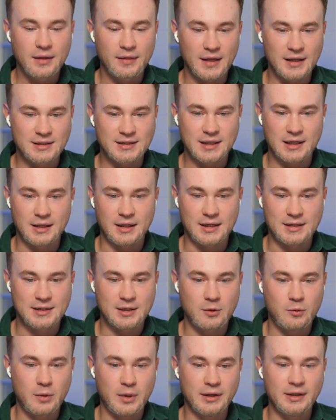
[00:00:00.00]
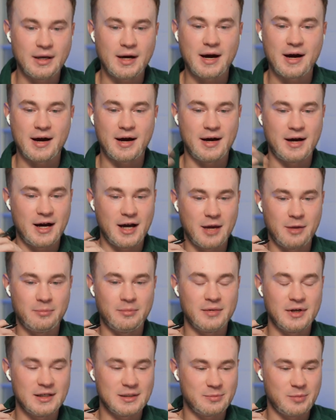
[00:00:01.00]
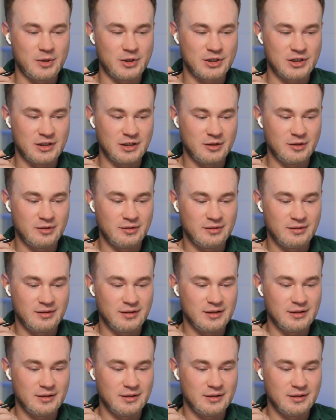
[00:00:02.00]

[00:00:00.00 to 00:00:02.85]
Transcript: That's the classic one. I am especially